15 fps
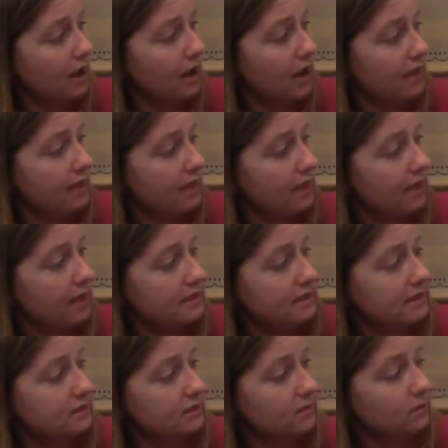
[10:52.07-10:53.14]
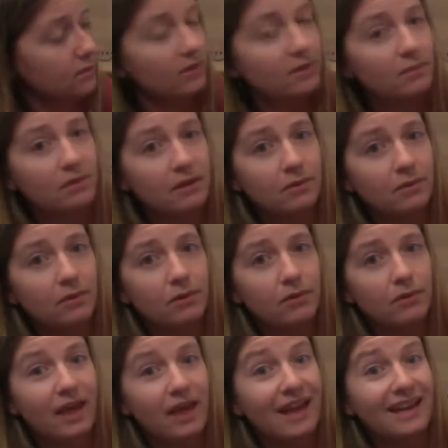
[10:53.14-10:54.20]
and this were the
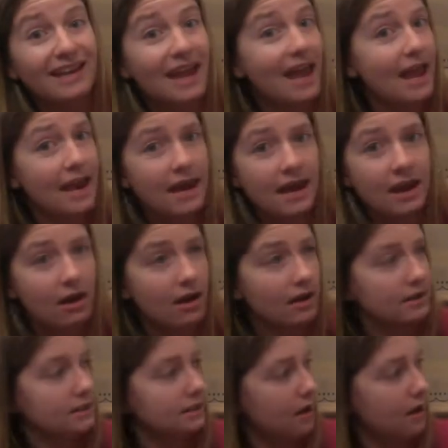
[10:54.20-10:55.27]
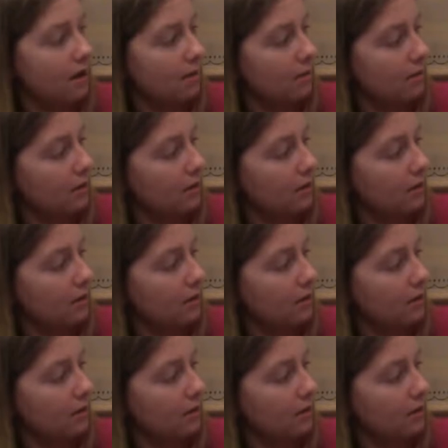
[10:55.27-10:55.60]
people that cannot come.